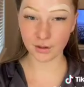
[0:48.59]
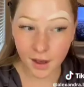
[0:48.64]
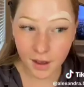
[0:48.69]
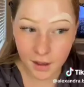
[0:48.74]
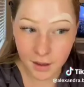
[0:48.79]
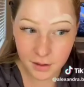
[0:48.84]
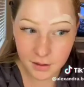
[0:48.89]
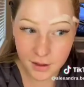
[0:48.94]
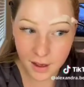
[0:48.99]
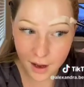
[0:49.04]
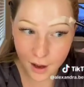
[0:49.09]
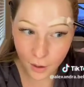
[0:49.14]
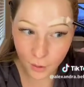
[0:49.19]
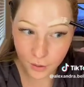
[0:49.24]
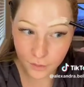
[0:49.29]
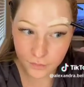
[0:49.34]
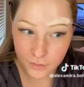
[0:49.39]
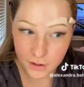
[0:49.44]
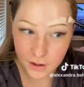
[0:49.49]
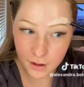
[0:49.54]
and out
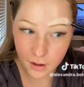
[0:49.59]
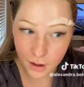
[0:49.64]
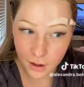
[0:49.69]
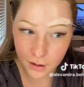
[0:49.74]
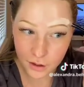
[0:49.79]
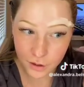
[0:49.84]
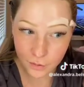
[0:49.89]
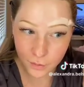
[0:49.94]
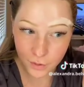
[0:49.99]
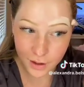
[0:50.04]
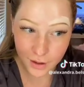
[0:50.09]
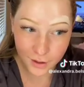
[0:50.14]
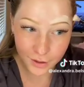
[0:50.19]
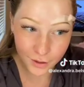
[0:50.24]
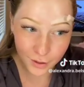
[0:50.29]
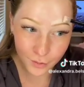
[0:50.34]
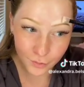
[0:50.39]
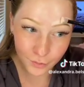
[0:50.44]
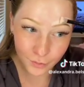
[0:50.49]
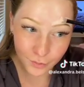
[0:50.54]
of touch with
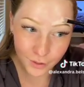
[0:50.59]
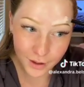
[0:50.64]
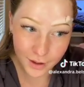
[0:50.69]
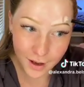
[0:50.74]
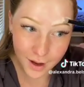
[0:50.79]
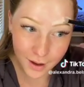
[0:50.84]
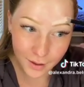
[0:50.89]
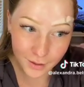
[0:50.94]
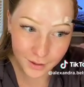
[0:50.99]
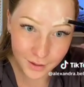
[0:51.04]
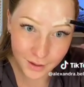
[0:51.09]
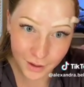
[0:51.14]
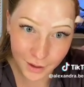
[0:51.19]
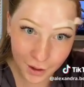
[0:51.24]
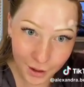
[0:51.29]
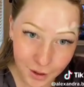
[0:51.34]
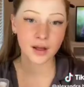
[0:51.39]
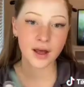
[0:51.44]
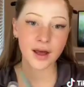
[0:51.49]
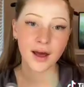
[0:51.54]

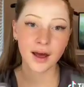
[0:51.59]
reality.